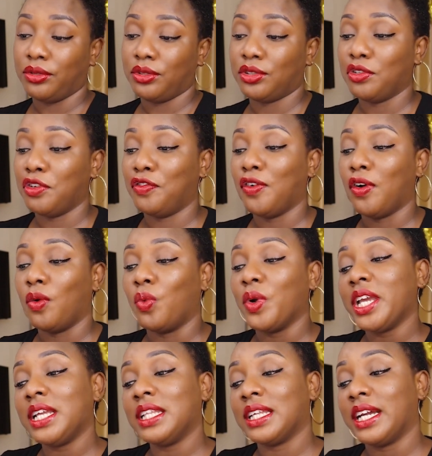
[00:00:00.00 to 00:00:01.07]
So for
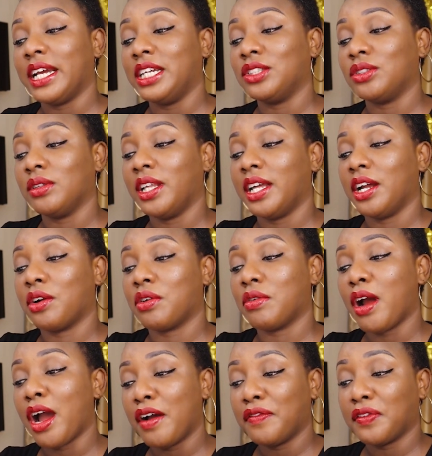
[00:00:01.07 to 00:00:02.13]
we that are into leather
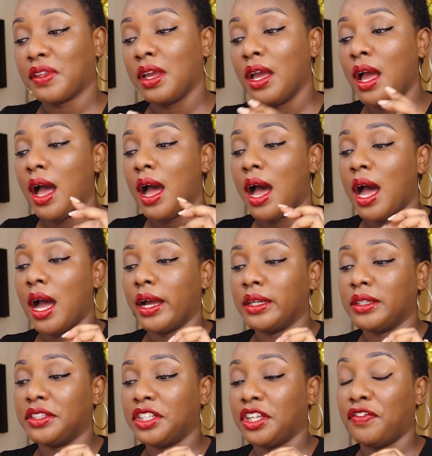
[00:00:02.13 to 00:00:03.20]
craft,
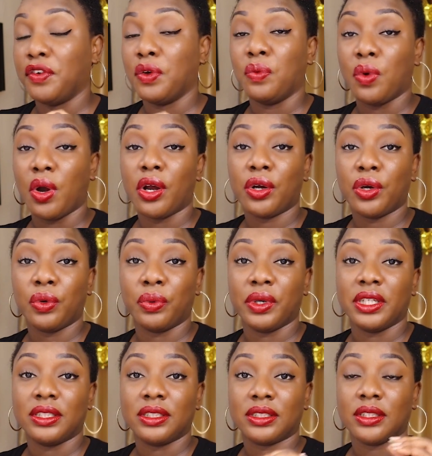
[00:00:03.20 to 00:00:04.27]
and if you work
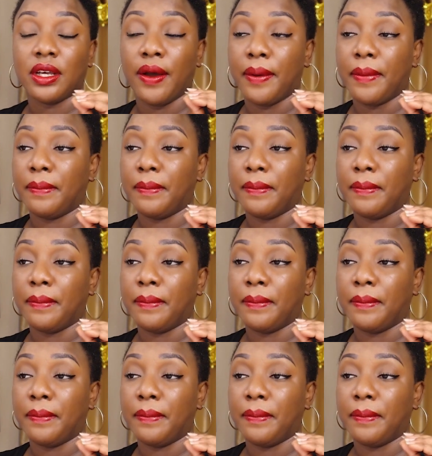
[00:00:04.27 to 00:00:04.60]
with